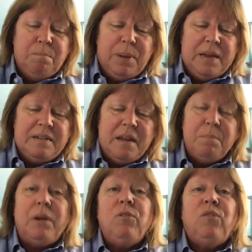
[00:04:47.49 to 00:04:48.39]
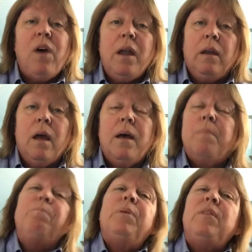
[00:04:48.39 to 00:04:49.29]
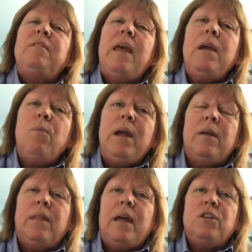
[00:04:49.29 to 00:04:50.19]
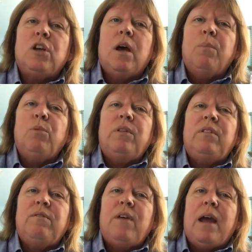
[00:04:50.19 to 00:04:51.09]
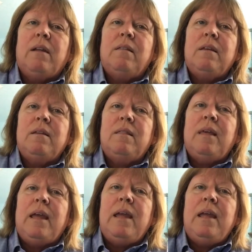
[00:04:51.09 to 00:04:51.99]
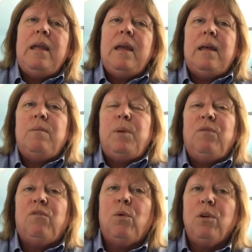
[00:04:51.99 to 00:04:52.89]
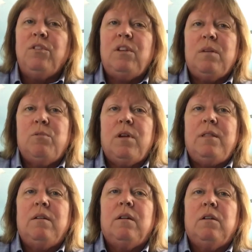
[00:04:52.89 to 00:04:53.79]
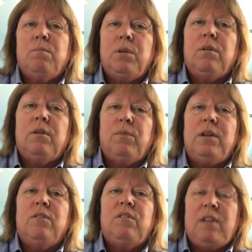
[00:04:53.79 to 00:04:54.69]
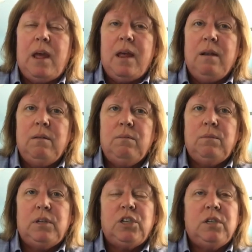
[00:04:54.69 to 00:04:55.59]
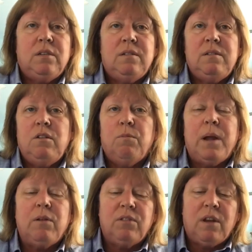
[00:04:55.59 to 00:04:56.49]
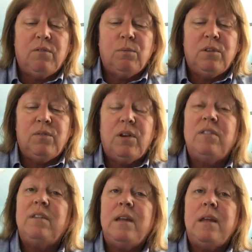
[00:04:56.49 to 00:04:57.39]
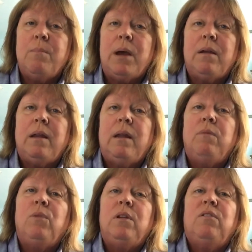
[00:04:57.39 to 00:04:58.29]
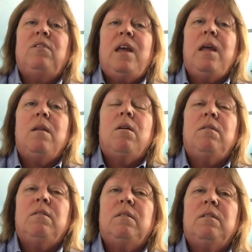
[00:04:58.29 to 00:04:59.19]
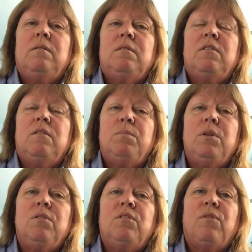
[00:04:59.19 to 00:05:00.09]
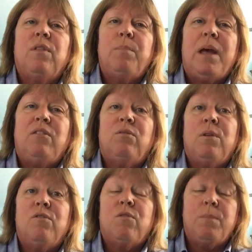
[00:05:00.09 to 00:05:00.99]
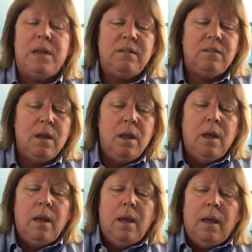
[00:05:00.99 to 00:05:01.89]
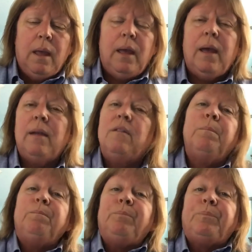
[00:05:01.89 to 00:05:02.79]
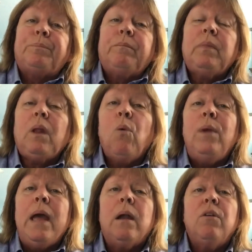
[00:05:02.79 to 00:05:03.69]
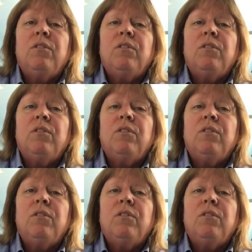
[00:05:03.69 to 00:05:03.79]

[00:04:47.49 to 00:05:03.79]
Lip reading: But it was fun. But the takeaway on that job was the fact that they had been forced to upgrade their computer to Windows 10, which is, Microsoft was very sneaky about getting Windows 10 onto computers over the past 3 or 4 months. And we had all